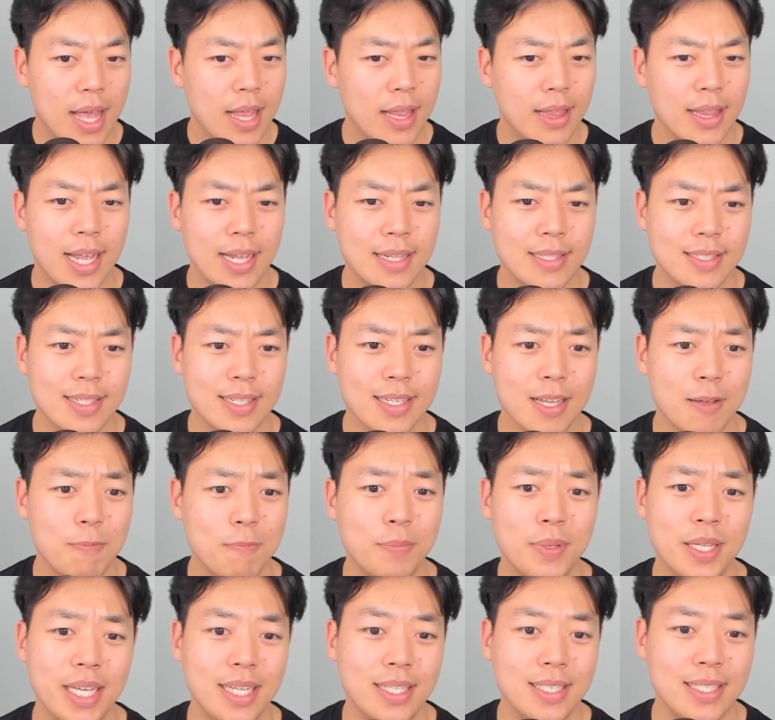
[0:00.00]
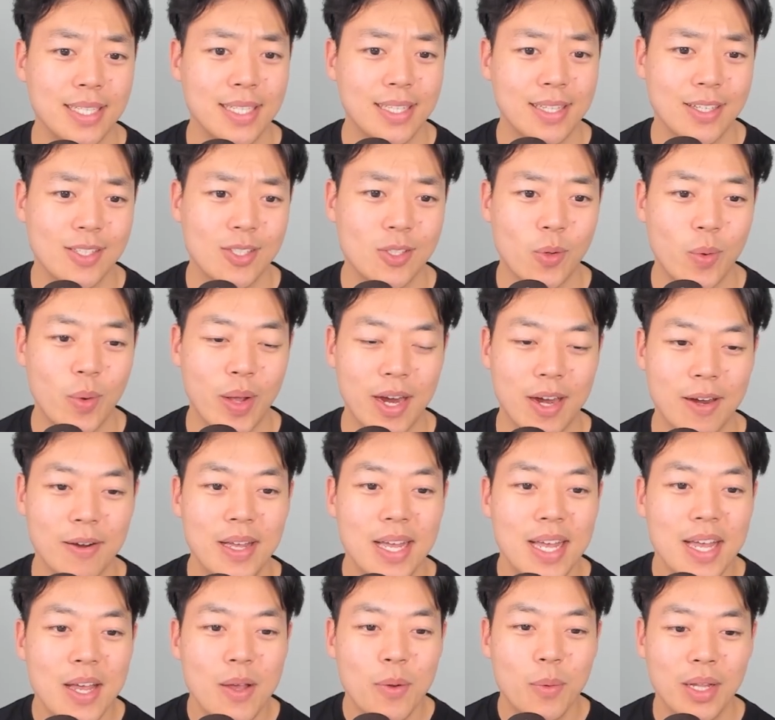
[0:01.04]
Let's complete the square.
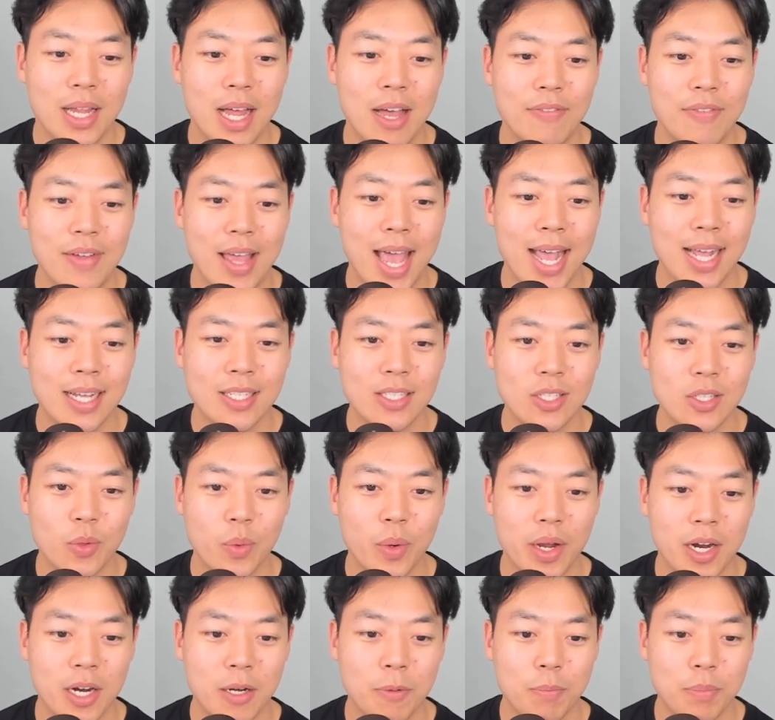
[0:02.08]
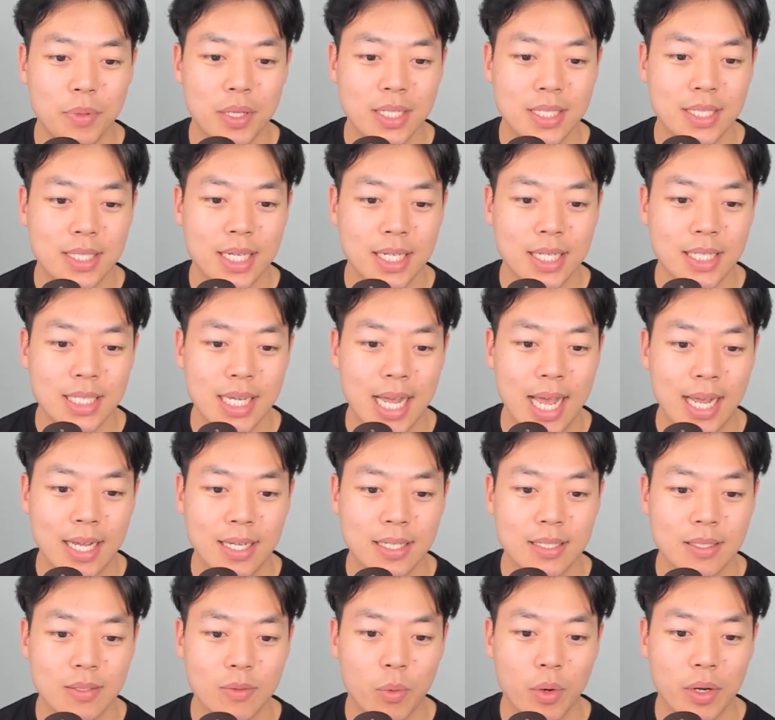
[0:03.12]
We'll have x squared plus
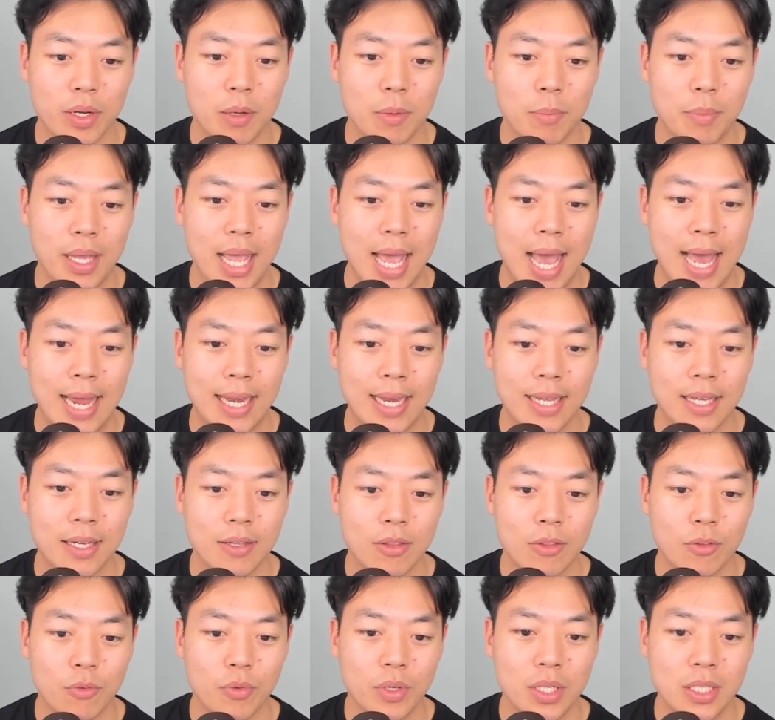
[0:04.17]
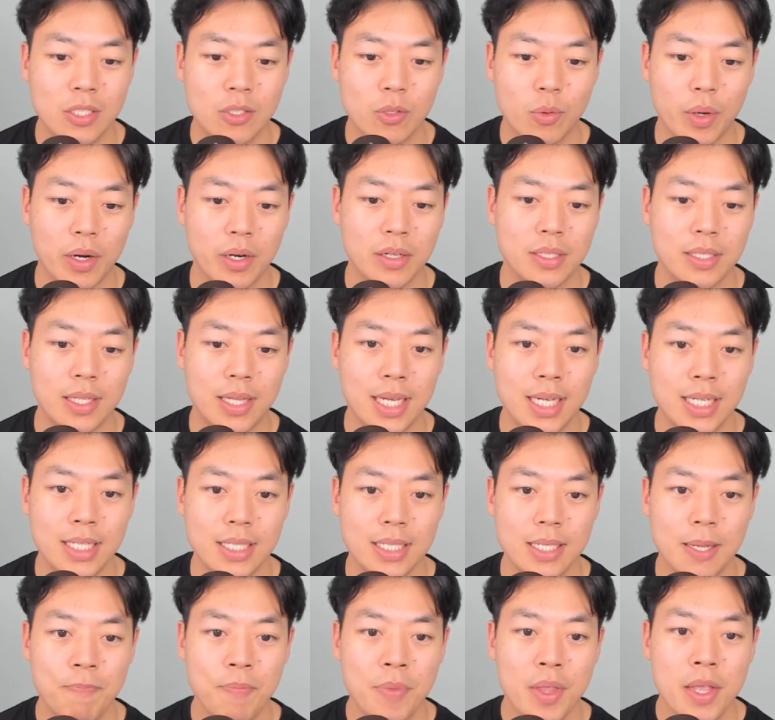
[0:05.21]
6x. We're going to be adding a 3 squared to this,
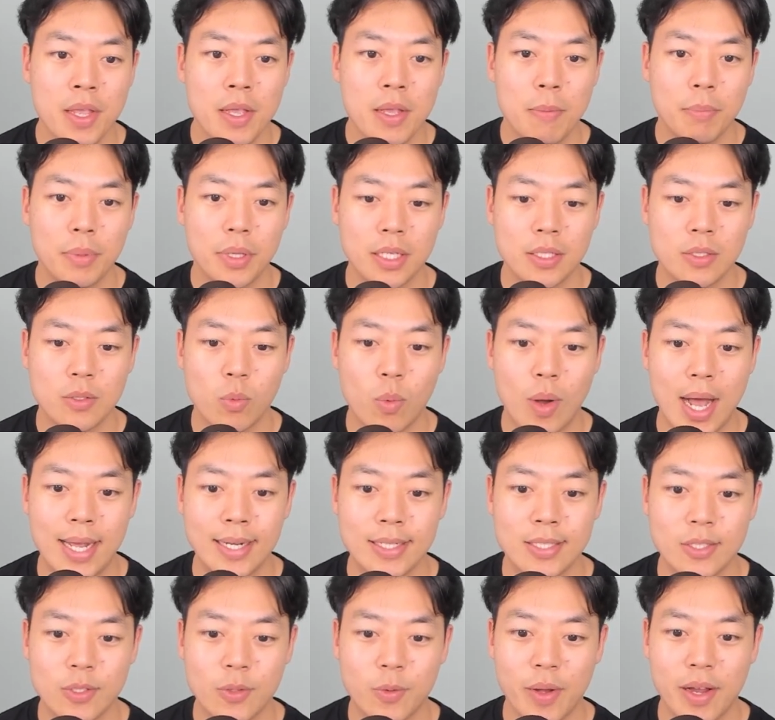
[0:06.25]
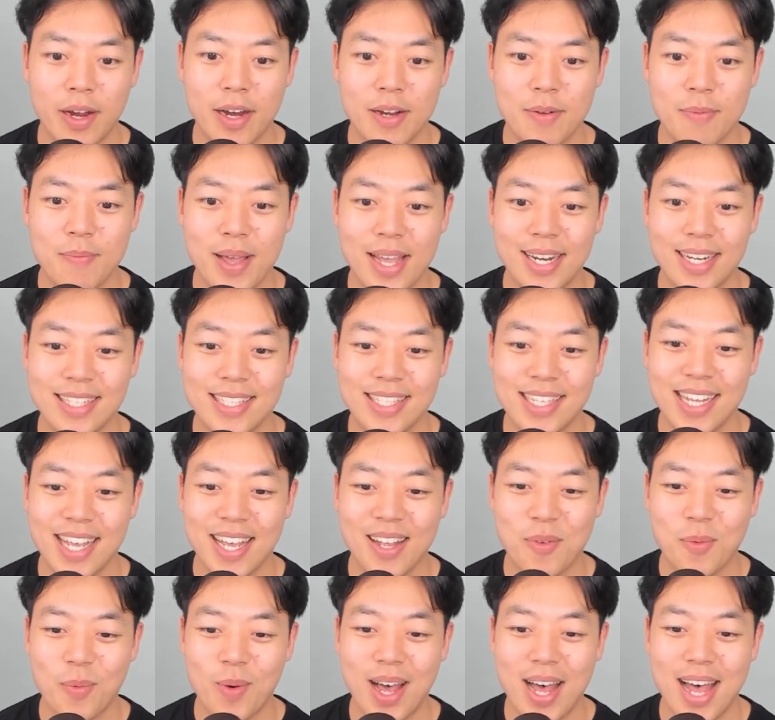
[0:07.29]
plus y squared minus
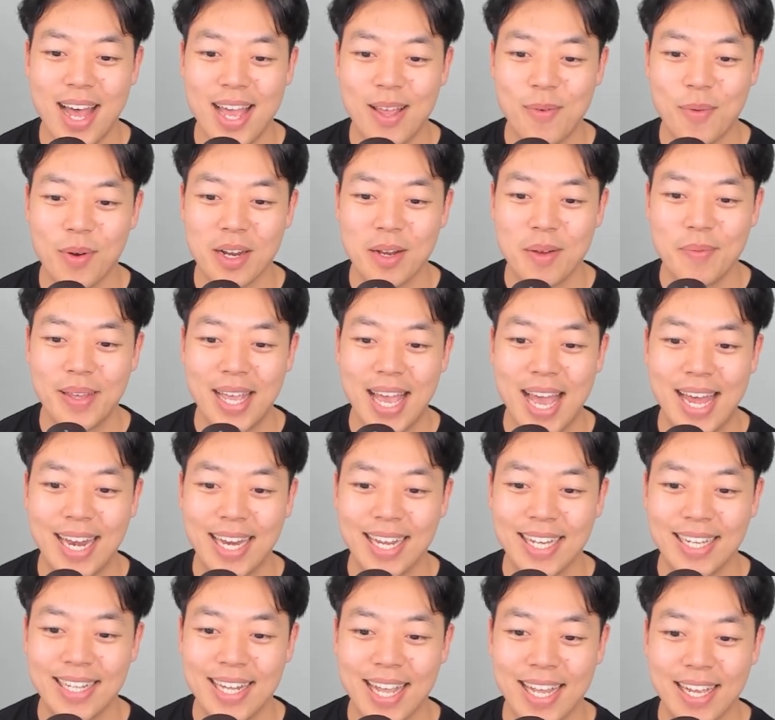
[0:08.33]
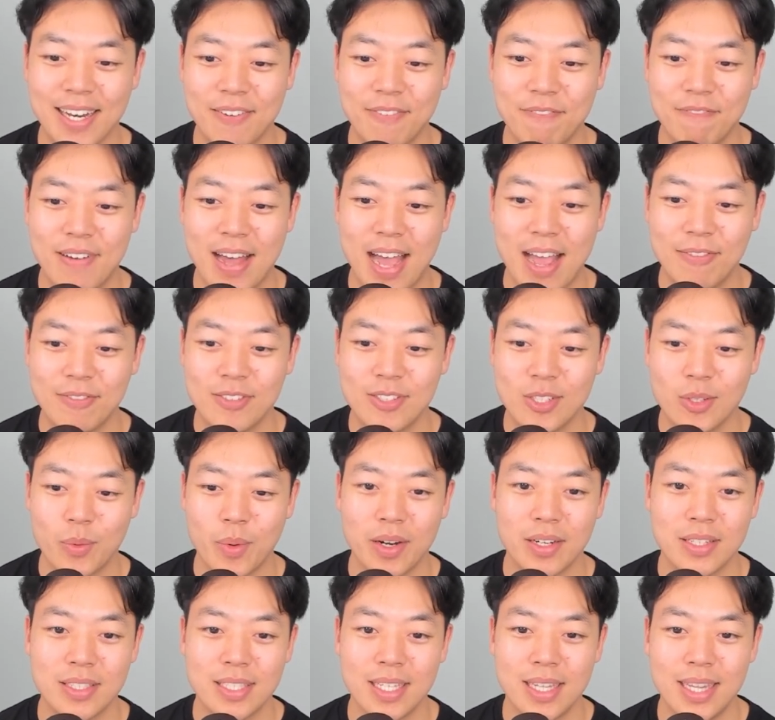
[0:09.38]
10y. We're going to be adding a negative 5
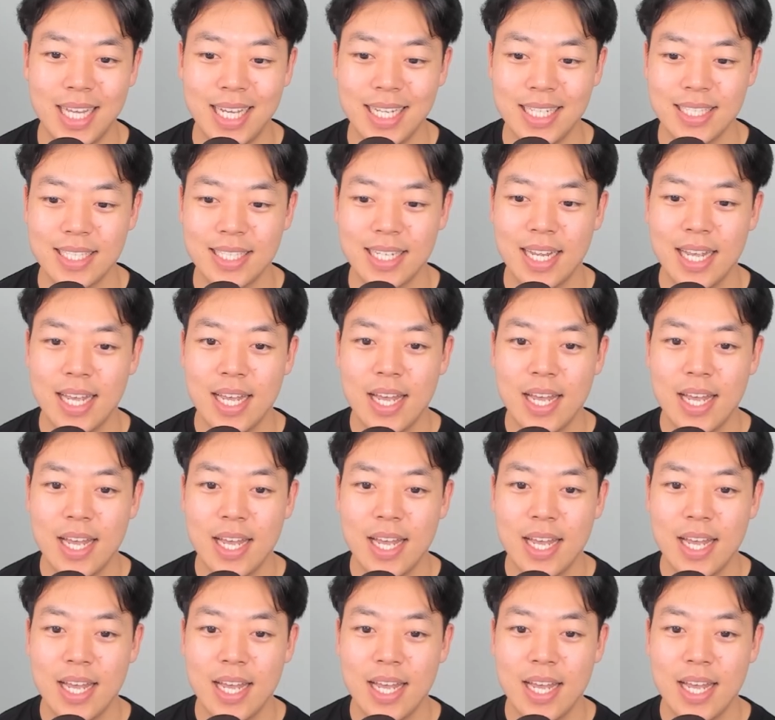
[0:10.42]
squared to this.